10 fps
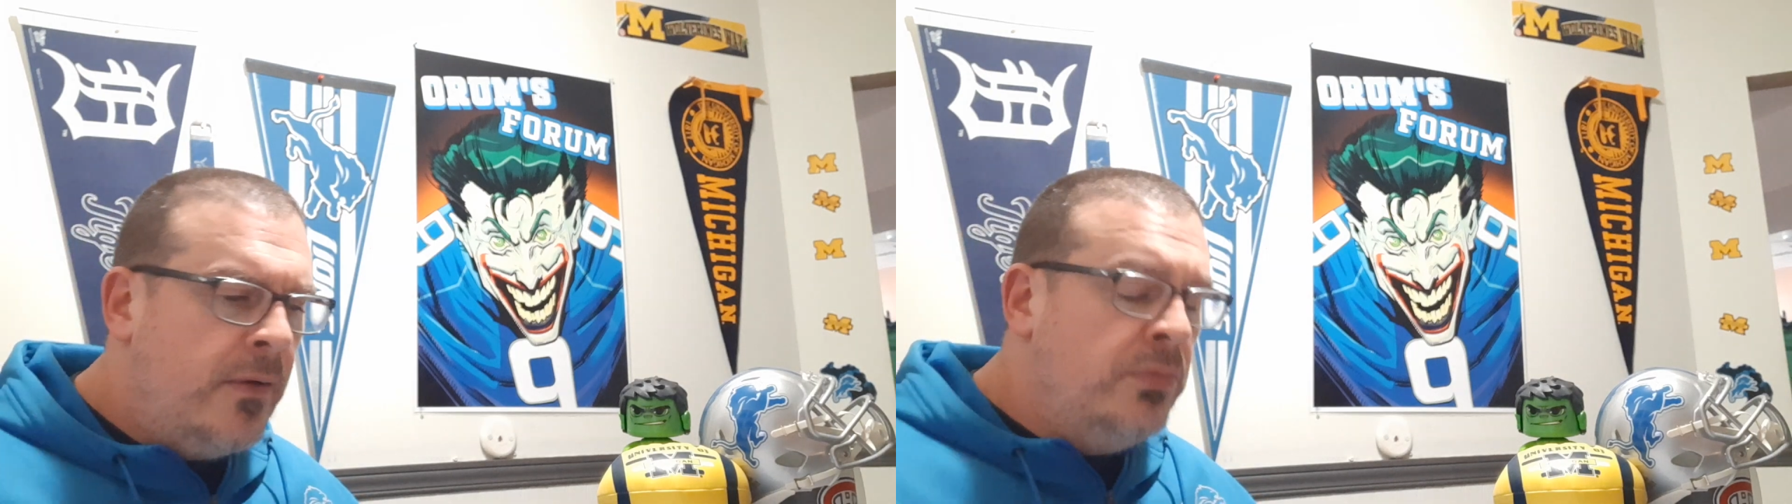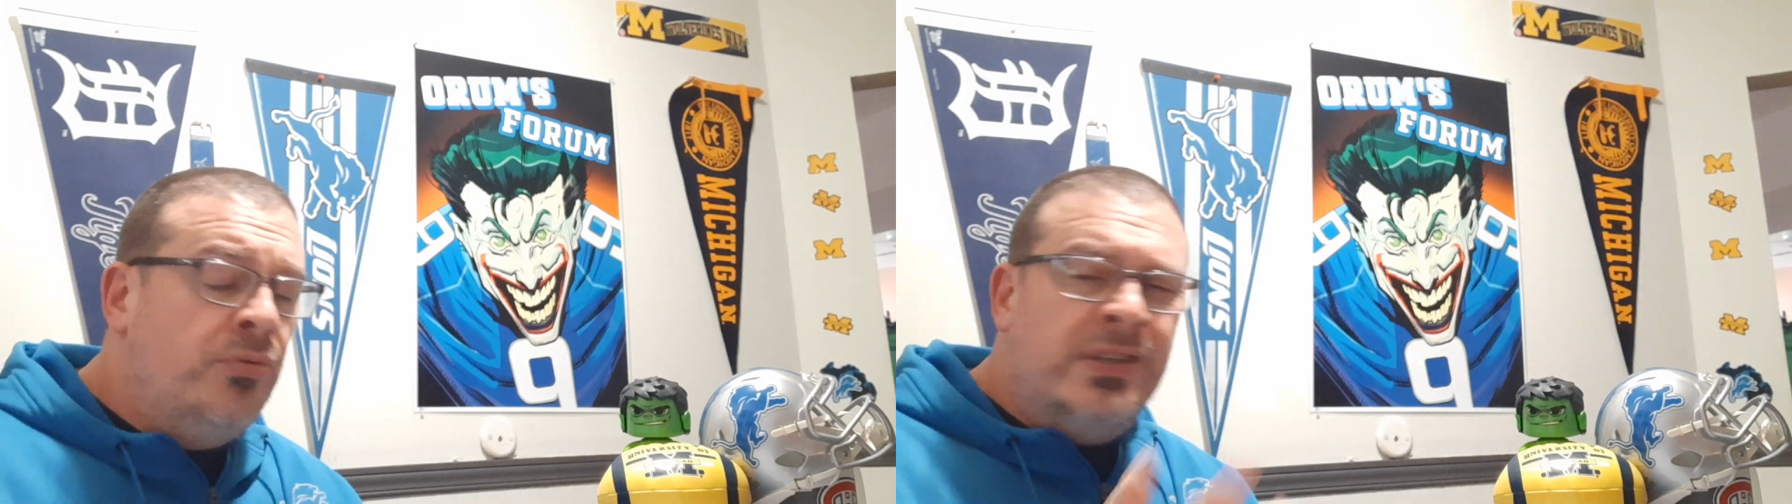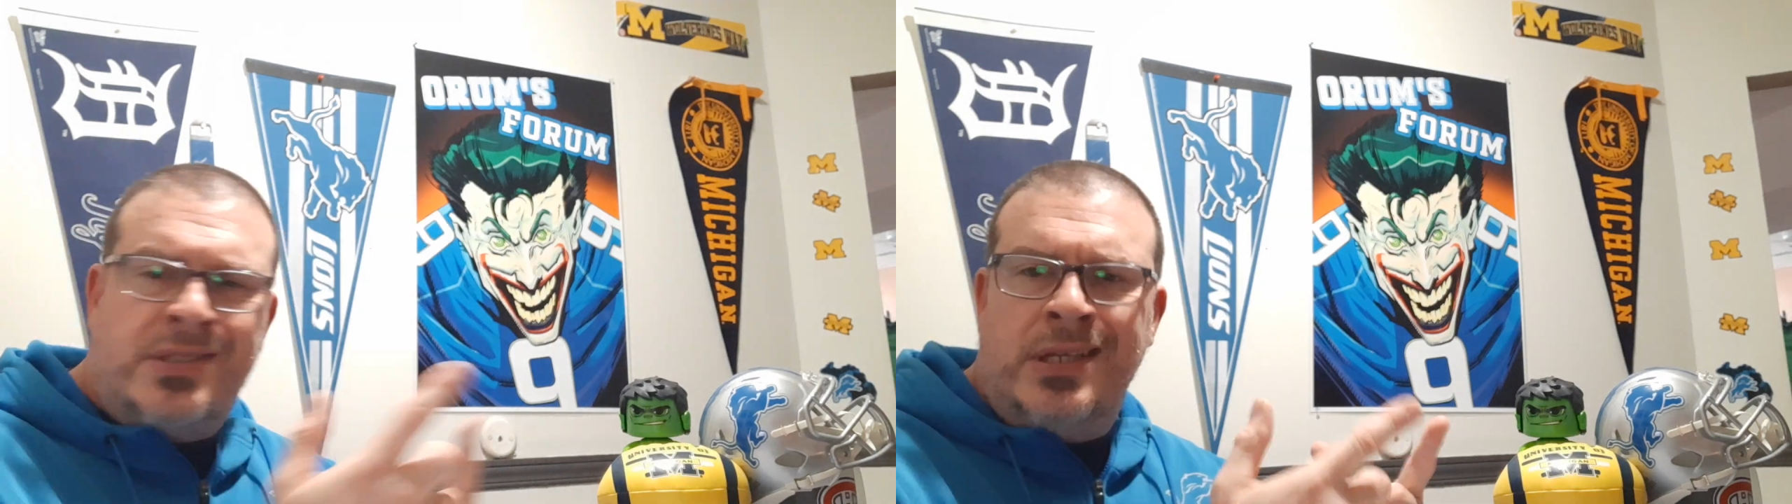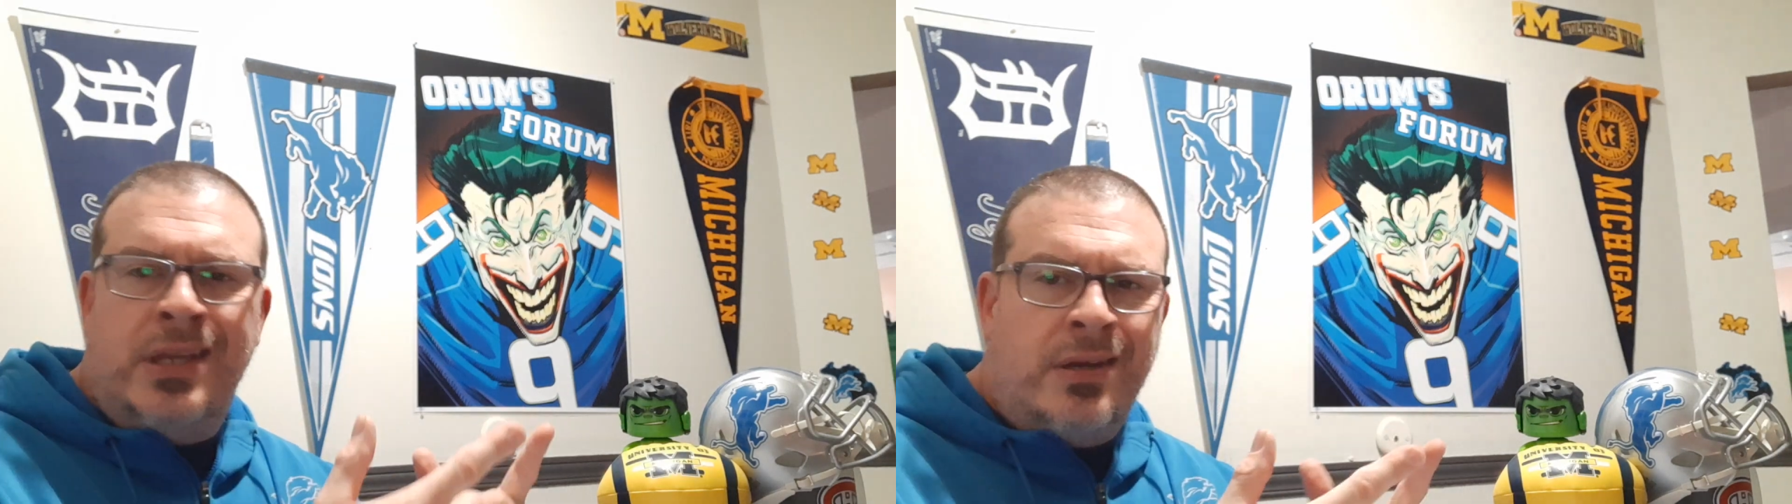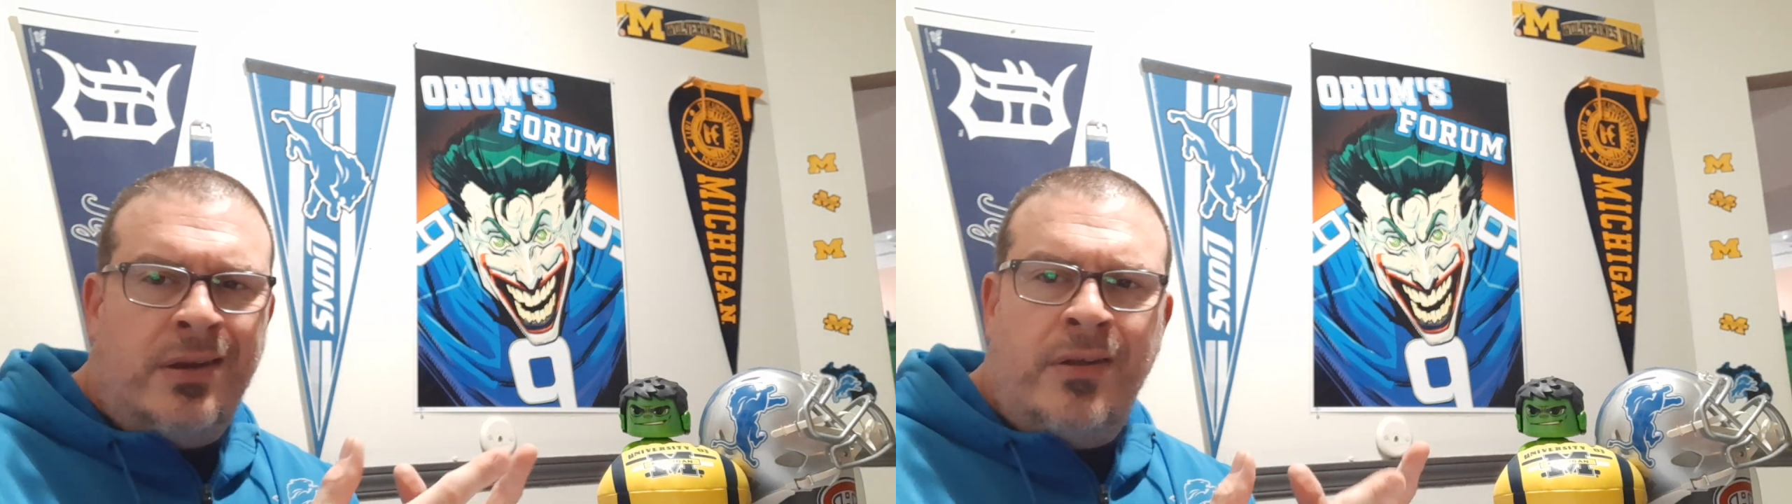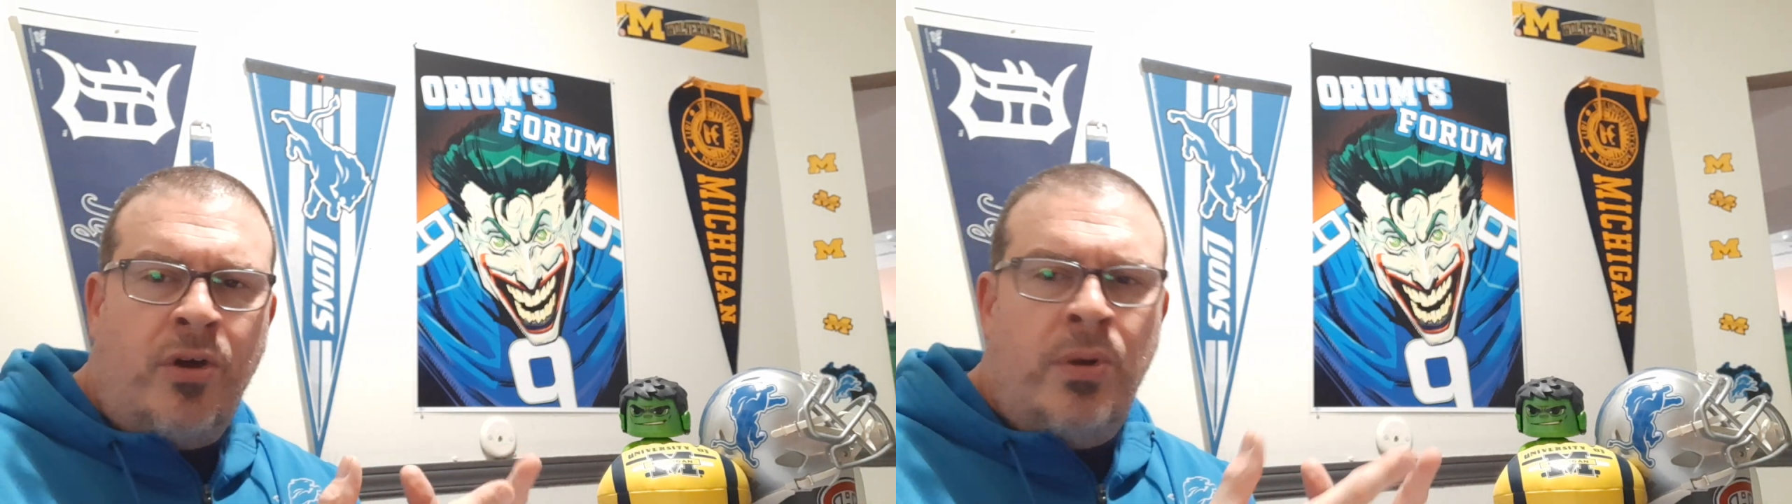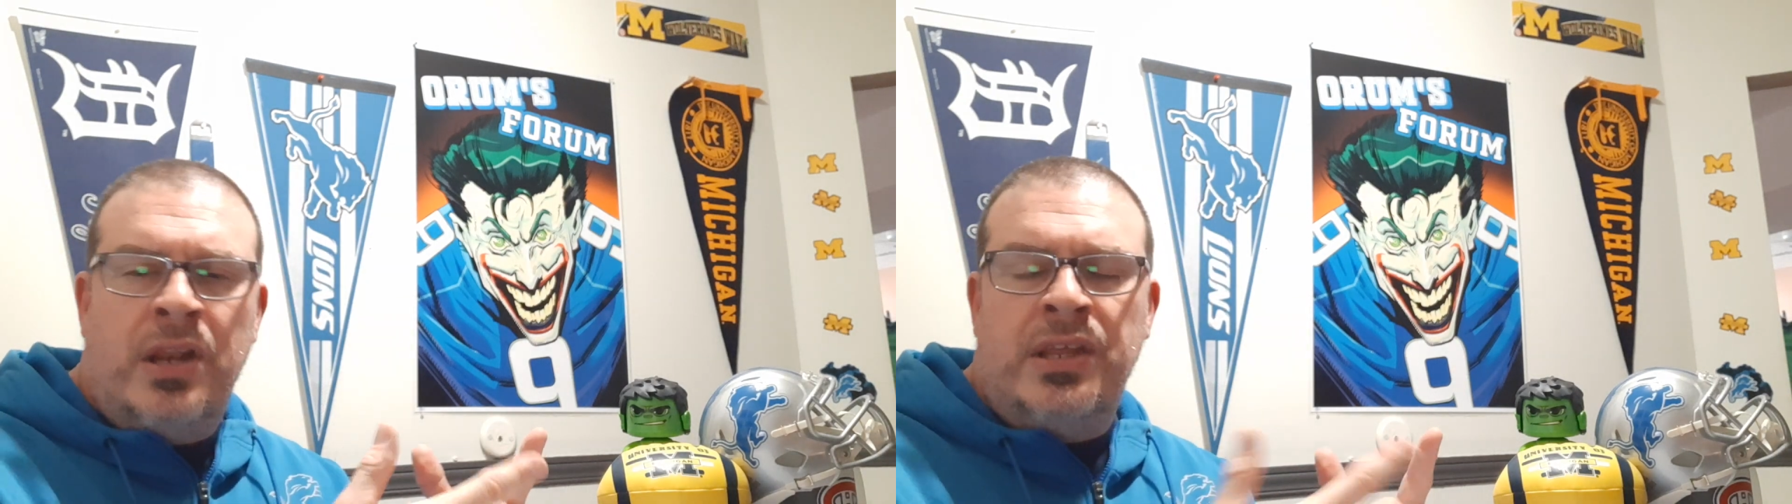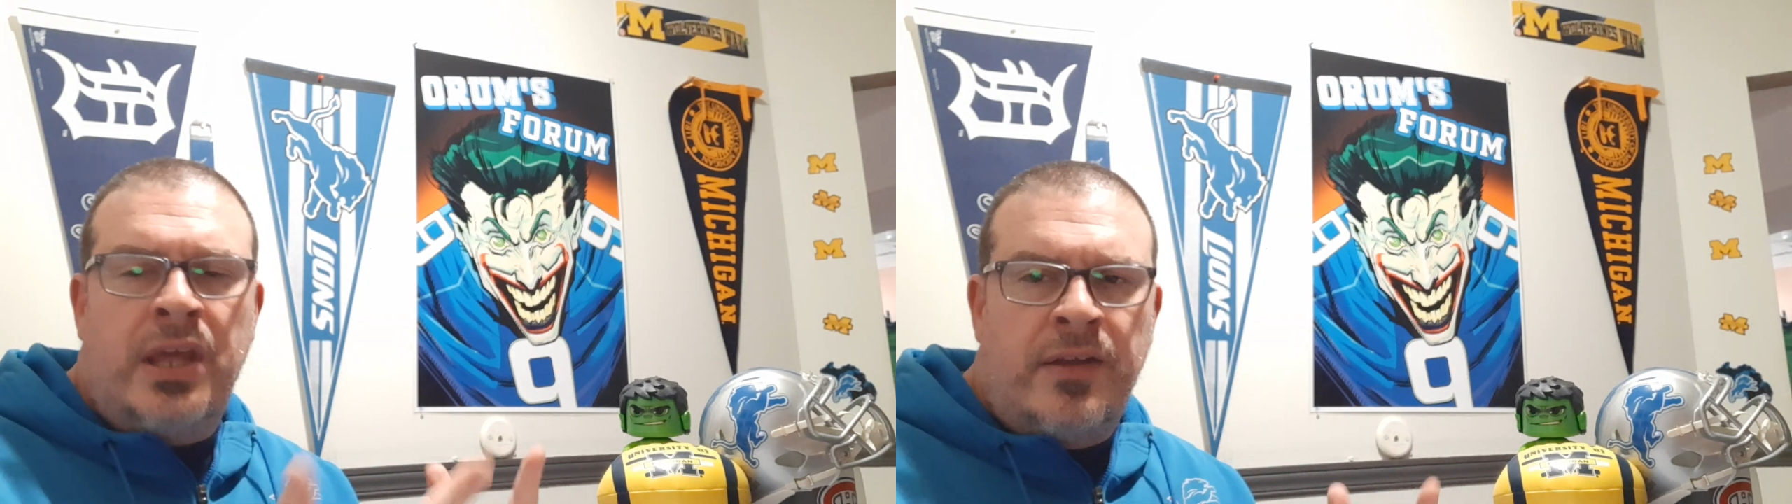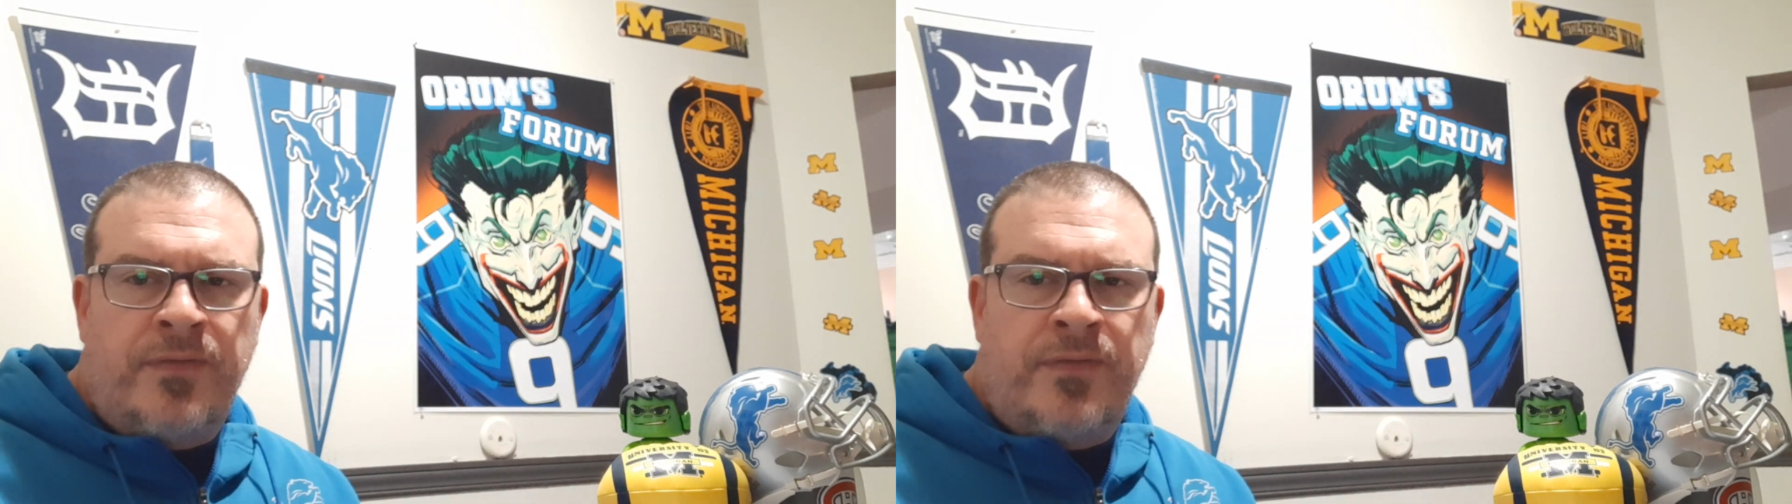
We've seen it already in the